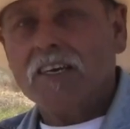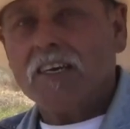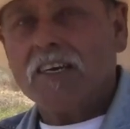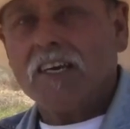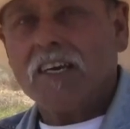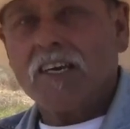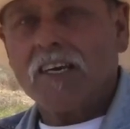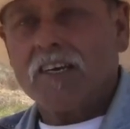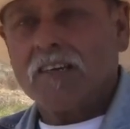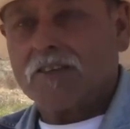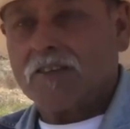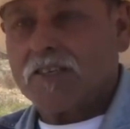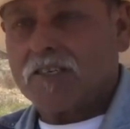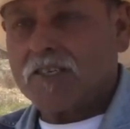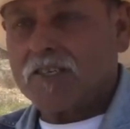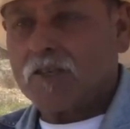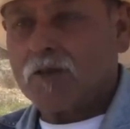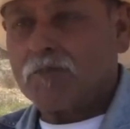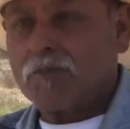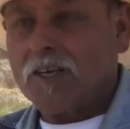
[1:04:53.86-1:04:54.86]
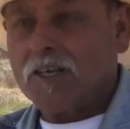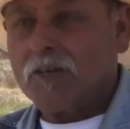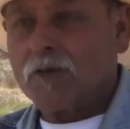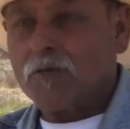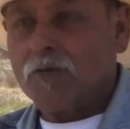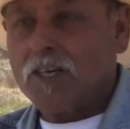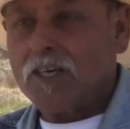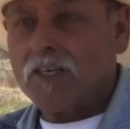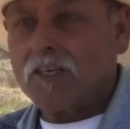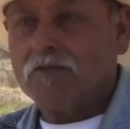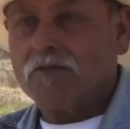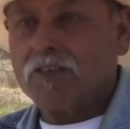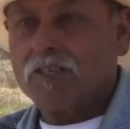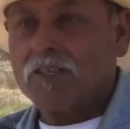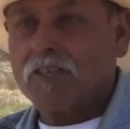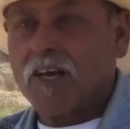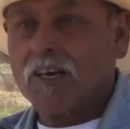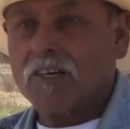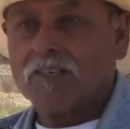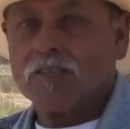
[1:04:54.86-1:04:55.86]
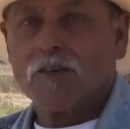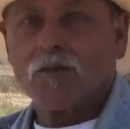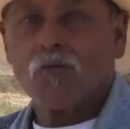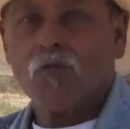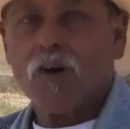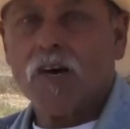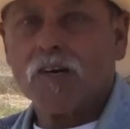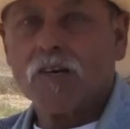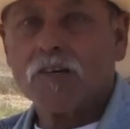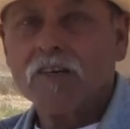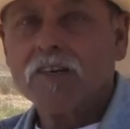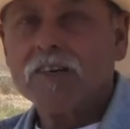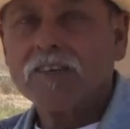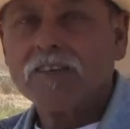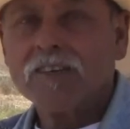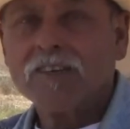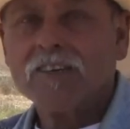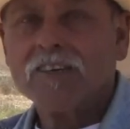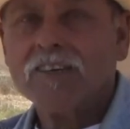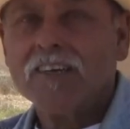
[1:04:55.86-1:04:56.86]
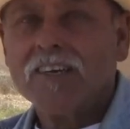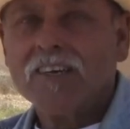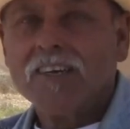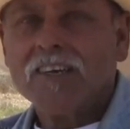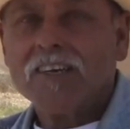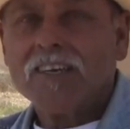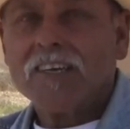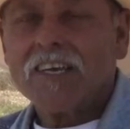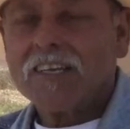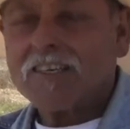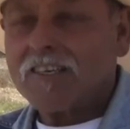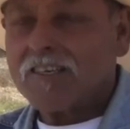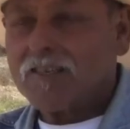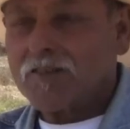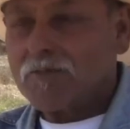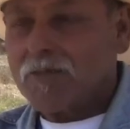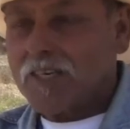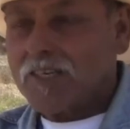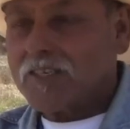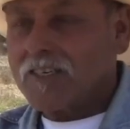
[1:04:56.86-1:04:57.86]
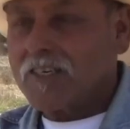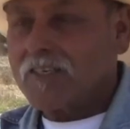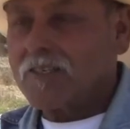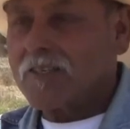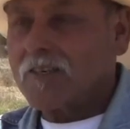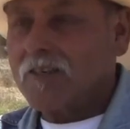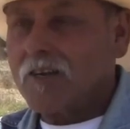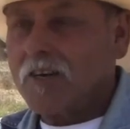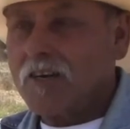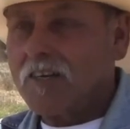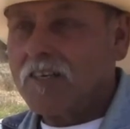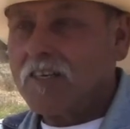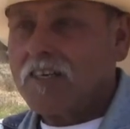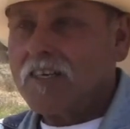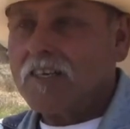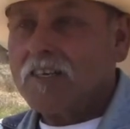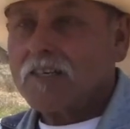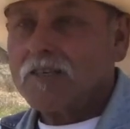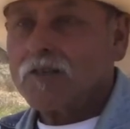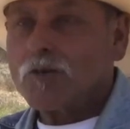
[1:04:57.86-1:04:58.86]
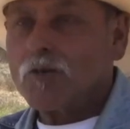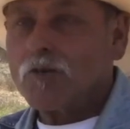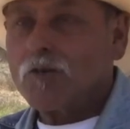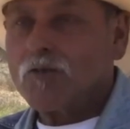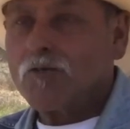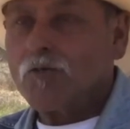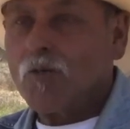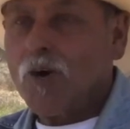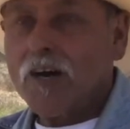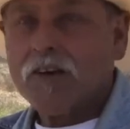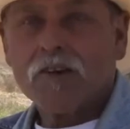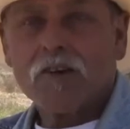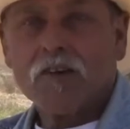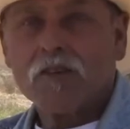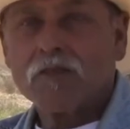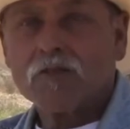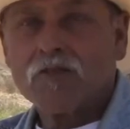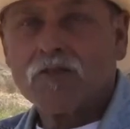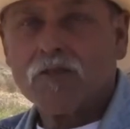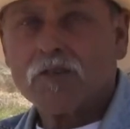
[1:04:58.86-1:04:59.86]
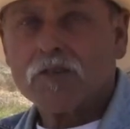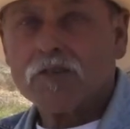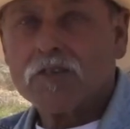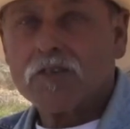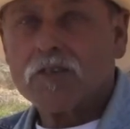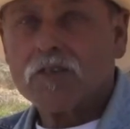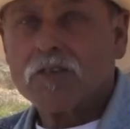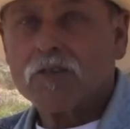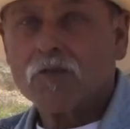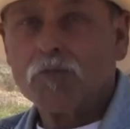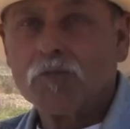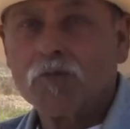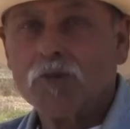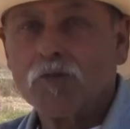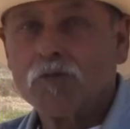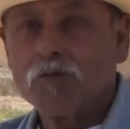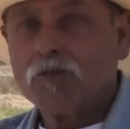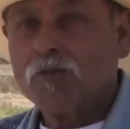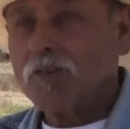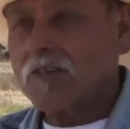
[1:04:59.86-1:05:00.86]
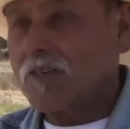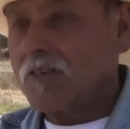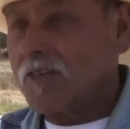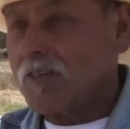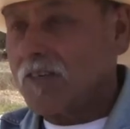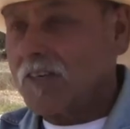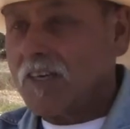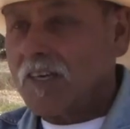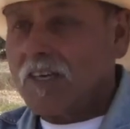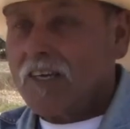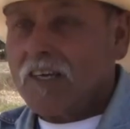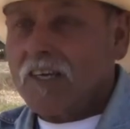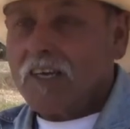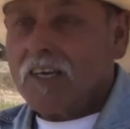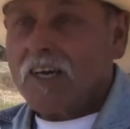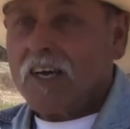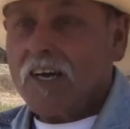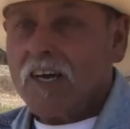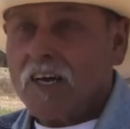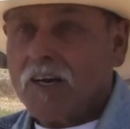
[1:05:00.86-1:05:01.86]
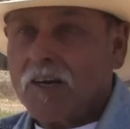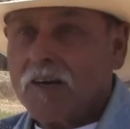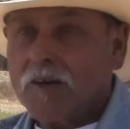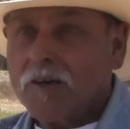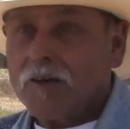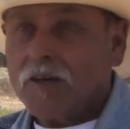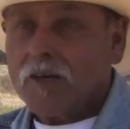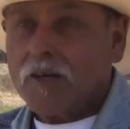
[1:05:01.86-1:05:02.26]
and just to pay the rent of a toxic water. You know, that doesn't make sense at all. So water comes first, numero uno. You know, uh,